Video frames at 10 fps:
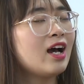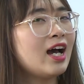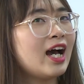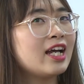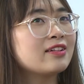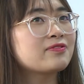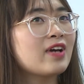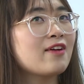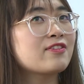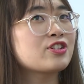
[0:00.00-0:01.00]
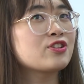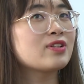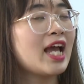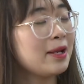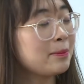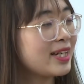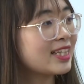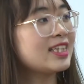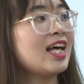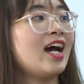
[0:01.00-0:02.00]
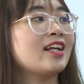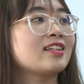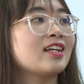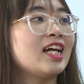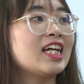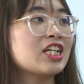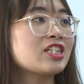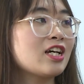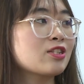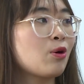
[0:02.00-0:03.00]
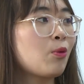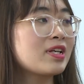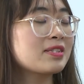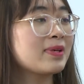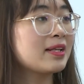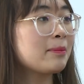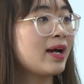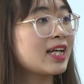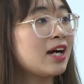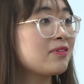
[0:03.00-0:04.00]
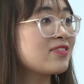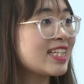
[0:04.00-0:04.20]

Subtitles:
I have to admit that English has always been my cup of